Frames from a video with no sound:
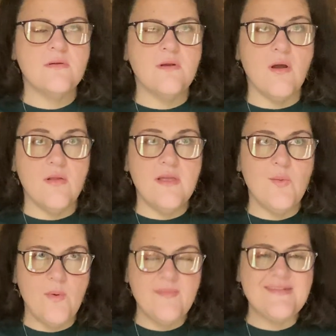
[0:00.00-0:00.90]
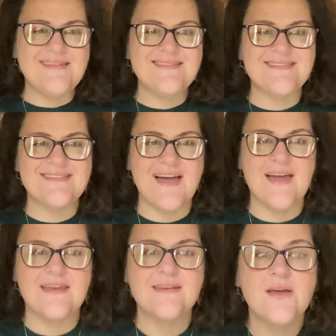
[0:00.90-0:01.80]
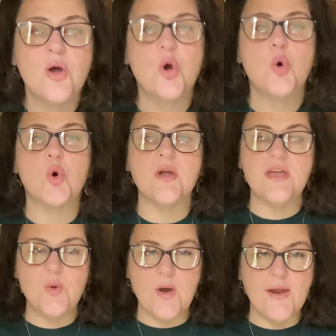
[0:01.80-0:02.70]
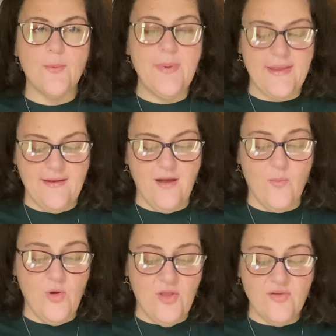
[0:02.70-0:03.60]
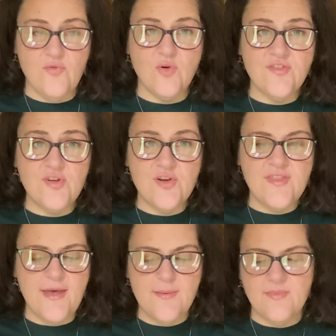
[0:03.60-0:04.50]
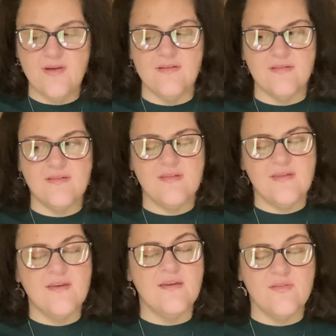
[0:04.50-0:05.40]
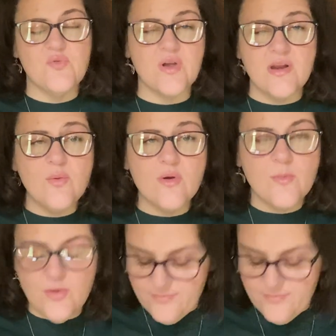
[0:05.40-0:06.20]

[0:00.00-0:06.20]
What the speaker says: Darling and Whimsy's Design Quirky Quaker Pig. I'm really looking forward to starting that because it's freaking adorable.